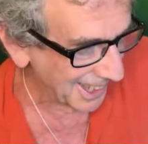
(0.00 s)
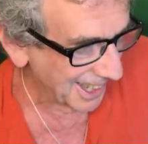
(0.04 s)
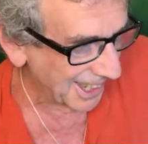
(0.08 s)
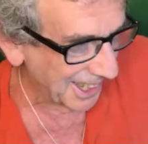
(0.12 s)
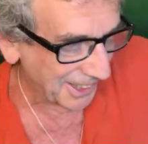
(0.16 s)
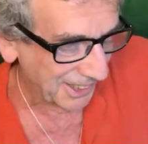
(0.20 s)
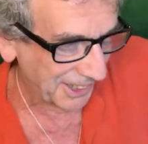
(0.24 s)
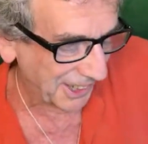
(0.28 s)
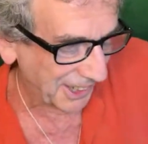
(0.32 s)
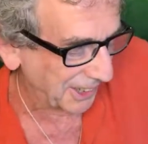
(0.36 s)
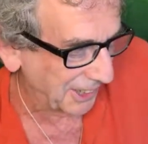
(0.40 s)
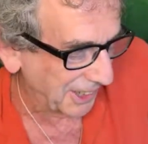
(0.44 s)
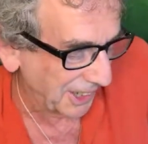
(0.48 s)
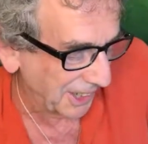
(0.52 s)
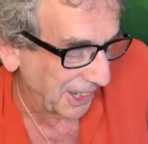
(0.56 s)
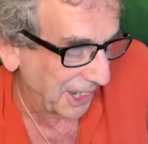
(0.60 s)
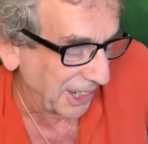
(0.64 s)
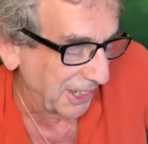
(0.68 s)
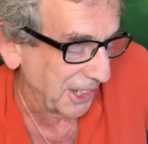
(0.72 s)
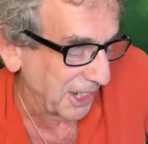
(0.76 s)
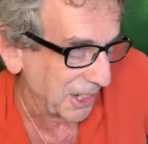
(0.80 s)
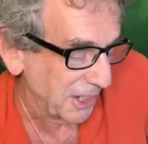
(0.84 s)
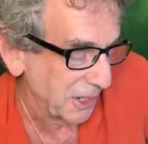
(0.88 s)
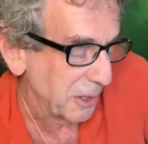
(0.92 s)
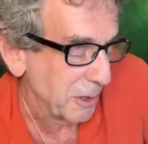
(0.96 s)
since it
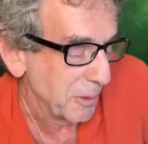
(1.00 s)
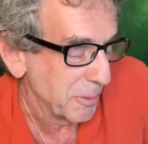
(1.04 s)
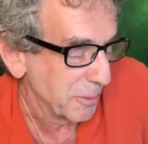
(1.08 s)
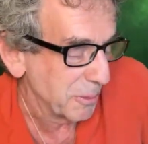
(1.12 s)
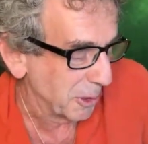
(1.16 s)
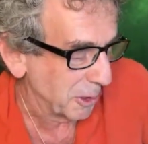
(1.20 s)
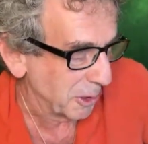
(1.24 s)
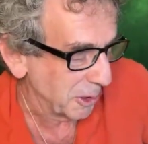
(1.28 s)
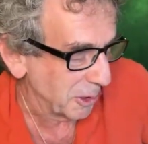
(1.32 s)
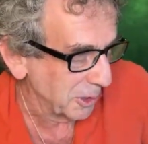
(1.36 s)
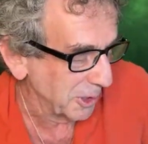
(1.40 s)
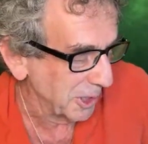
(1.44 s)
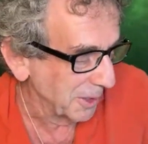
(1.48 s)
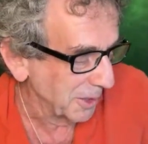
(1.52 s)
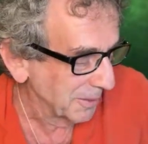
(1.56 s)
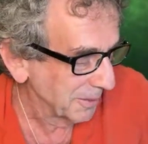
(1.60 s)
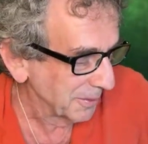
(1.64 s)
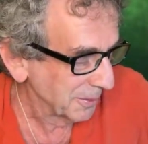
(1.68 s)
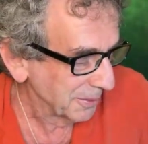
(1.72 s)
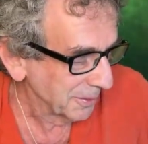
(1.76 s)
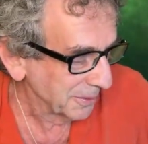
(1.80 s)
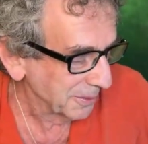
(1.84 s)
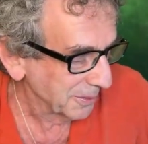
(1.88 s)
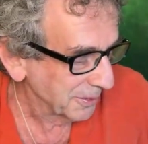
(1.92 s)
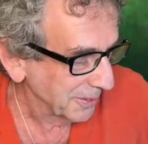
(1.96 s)
is a new moon.
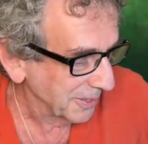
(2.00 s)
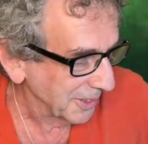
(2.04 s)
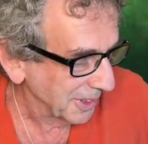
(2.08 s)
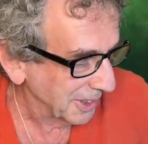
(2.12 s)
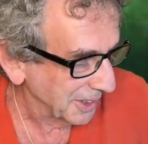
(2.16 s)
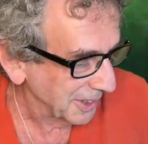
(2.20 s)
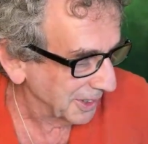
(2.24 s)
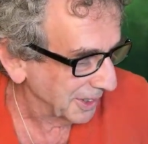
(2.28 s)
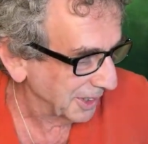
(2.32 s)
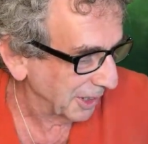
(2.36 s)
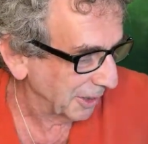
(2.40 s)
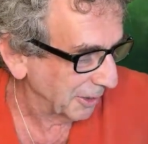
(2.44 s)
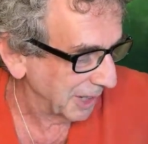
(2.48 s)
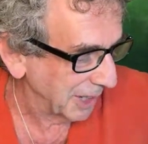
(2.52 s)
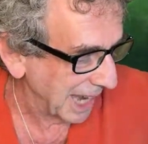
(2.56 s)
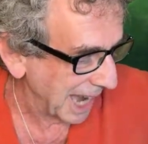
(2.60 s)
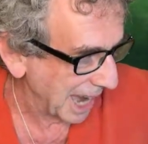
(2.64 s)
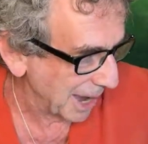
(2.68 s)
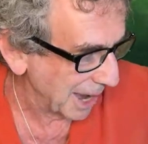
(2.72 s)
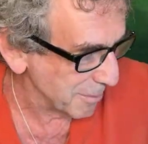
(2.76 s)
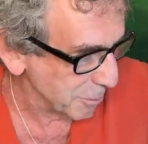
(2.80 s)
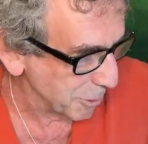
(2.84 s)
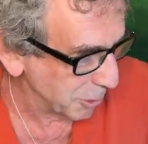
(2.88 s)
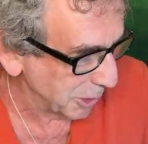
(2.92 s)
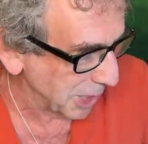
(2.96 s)
So we
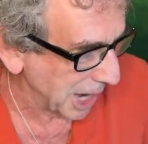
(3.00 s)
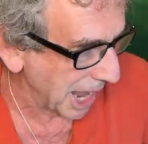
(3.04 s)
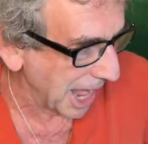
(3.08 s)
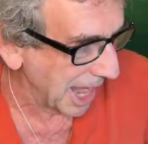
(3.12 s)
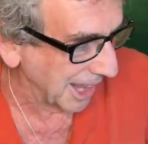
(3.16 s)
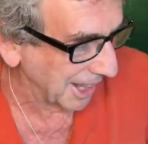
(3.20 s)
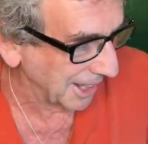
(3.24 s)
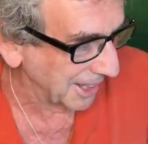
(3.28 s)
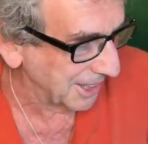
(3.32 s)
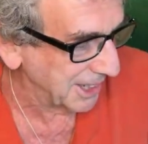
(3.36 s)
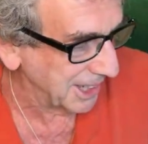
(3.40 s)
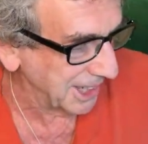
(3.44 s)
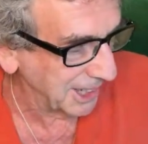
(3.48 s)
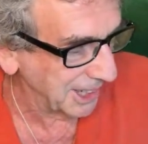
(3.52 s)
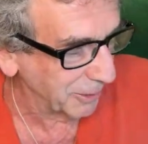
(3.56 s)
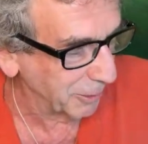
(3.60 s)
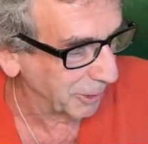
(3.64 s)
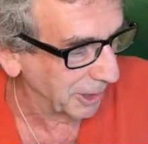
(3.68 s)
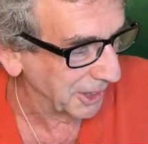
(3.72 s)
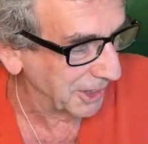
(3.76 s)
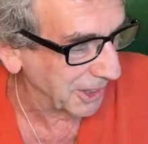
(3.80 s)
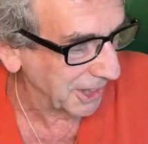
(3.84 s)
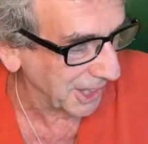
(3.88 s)
have Moonology with